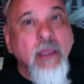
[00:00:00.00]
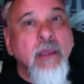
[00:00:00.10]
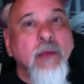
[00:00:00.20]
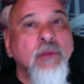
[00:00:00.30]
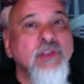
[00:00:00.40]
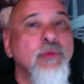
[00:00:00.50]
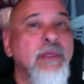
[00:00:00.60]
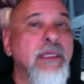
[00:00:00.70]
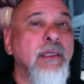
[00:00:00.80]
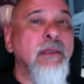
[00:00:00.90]
which
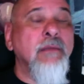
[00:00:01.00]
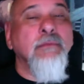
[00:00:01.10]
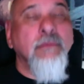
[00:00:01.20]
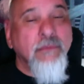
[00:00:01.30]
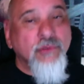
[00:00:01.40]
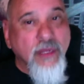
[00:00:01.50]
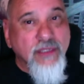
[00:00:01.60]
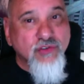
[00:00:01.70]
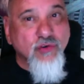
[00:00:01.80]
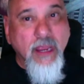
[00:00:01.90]
we
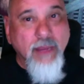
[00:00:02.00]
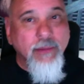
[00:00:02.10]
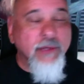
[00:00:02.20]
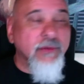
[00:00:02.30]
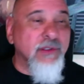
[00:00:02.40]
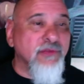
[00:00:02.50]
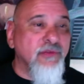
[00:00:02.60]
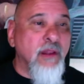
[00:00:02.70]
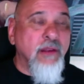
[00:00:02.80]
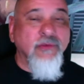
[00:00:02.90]
transcribe here as
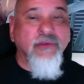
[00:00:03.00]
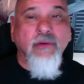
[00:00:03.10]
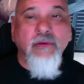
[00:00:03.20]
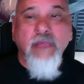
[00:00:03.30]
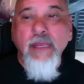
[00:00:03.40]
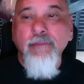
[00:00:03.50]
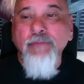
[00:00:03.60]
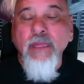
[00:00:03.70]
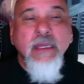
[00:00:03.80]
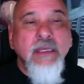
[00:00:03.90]
follows, okay?
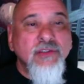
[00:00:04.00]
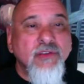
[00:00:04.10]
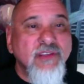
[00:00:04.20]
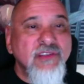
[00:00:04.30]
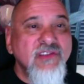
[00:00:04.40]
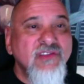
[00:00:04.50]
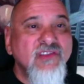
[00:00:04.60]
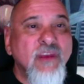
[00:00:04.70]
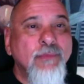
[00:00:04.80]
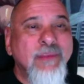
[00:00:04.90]
So this is
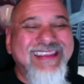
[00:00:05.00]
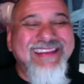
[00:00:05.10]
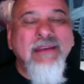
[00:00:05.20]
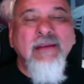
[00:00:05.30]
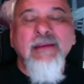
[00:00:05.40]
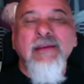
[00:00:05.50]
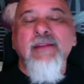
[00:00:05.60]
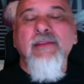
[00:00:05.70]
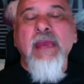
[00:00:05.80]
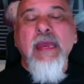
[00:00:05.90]
something
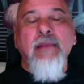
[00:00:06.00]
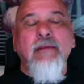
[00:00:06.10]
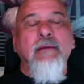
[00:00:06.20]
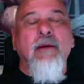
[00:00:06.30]
that our